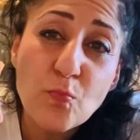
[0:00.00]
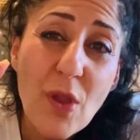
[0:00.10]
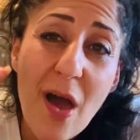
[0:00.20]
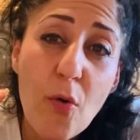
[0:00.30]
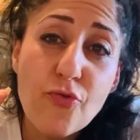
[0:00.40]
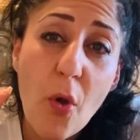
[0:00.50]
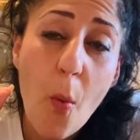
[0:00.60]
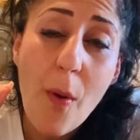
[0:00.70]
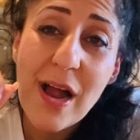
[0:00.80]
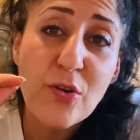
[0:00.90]
I don't
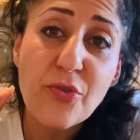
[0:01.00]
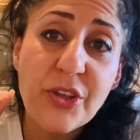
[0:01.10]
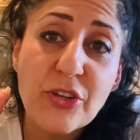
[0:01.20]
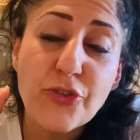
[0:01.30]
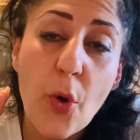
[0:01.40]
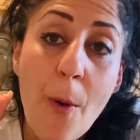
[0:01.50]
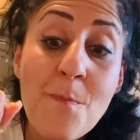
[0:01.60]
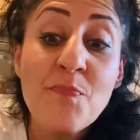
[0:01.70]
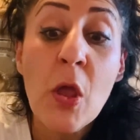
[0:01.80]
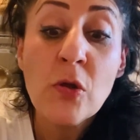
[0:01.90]
know. I don't think so.
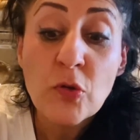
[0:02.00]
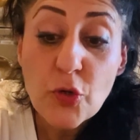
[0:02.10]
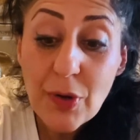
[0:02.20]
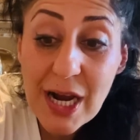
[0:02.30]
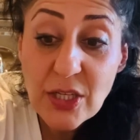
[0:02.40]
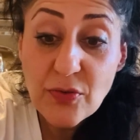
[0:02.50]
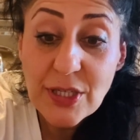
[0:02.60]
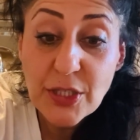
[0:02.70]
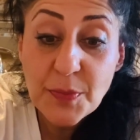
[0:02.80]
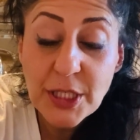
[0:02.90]
Try this
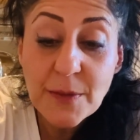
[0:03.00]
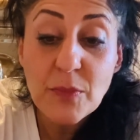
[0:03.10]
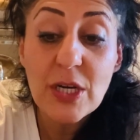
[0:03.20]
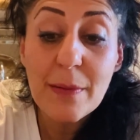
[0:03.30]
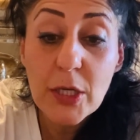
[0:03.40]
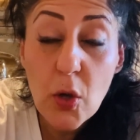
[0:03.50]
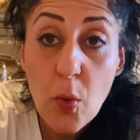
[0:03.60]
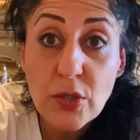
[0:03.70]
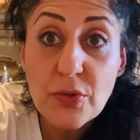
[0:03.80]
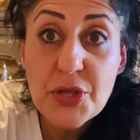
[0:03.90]
recipe. Let me know
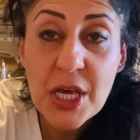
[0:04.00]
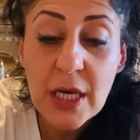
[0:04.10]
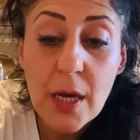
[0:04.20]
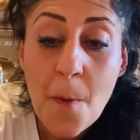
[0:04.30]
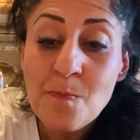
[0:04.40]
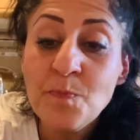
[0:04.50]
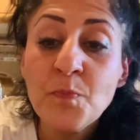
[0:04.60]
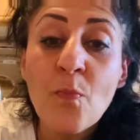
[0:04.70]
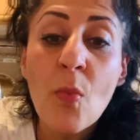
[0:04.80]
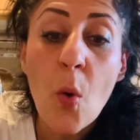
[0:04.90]
what you think.
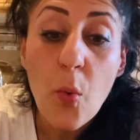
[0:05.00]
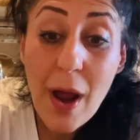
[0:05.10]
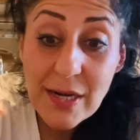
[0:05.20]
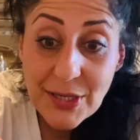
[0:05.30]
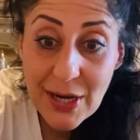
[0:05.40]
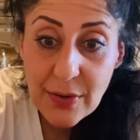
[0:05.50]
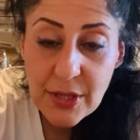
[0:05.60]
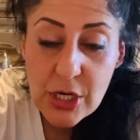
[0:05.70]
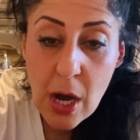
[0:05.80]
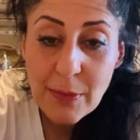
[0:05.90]
Write down in
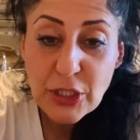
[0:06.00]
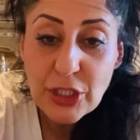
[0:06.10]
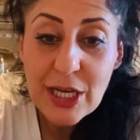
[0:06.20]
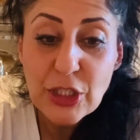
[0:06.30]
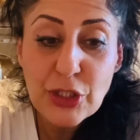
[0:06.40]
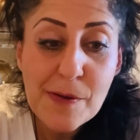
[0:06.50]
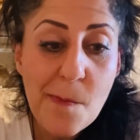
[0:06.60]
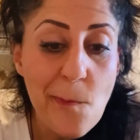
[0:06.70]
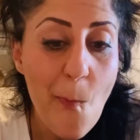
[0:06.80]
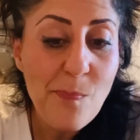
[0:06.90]
the comment
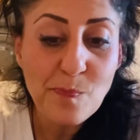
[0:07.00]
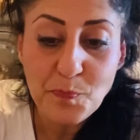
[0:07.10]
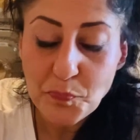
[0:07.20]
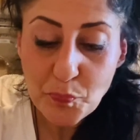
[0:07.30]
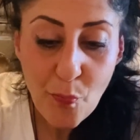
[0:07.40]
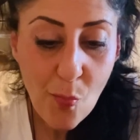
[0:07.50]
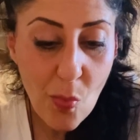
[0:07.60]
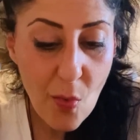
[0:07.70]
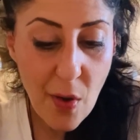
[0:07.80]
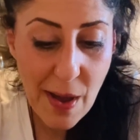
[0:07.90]
section.
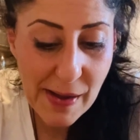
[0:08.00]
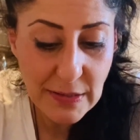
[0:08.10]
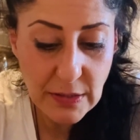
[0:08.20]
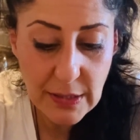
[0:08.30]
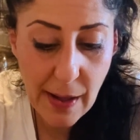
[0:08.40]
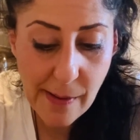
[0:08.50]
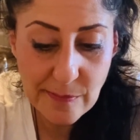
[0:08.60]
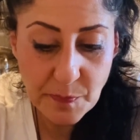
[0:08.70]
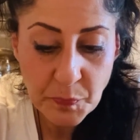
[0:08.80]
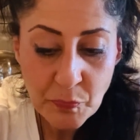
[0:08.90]
And
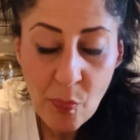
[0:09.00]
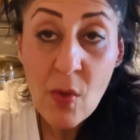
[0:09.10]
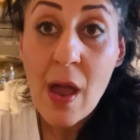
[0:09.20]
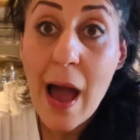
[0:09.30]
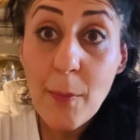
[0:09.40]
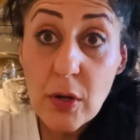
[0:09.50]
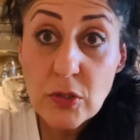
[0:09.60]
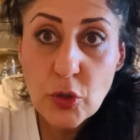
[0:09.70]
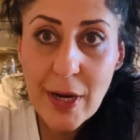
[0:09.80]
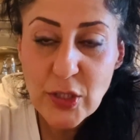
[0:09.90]
um, I'm going
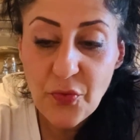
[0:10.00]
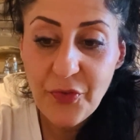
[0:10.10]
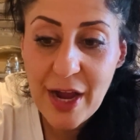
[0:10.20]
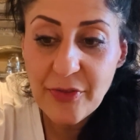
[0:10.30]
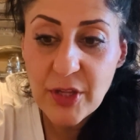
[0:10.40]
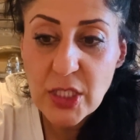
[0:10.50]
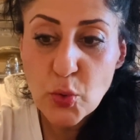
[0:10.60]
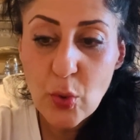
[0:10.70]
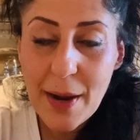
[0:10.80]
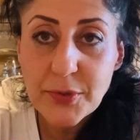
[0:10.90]
to try to find these
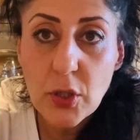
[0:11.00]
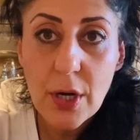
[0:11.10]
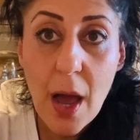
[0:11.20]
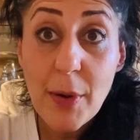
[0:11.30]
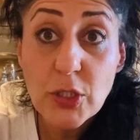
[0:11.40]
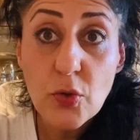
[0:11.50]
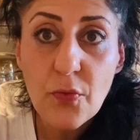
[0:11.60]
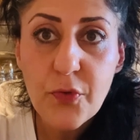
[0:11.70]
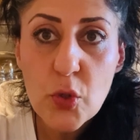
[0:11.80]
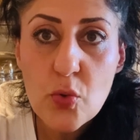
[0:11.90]
wraps on
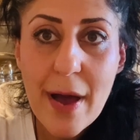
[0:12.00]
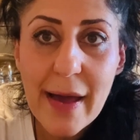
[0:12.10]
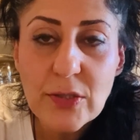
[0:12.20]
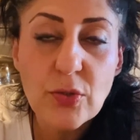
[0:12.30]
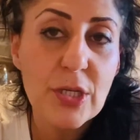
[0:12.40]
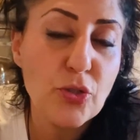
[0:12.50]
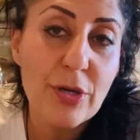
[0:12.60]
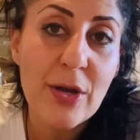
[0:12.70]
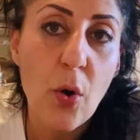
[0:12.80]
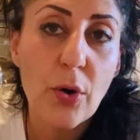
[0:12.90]
Amazon for you guys so that you
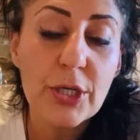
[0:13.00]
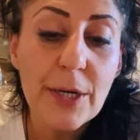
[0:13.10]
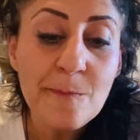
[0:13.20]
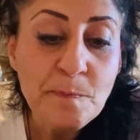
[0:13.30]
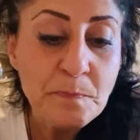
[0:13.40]
can order.